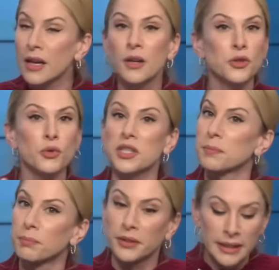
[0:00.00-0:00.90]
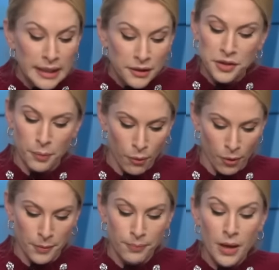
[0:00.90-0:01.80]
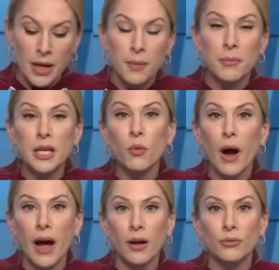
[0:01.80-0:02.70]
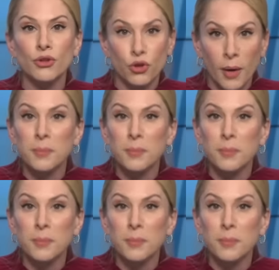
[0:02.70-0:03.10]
So just bleeding support. Meanwhile, Trump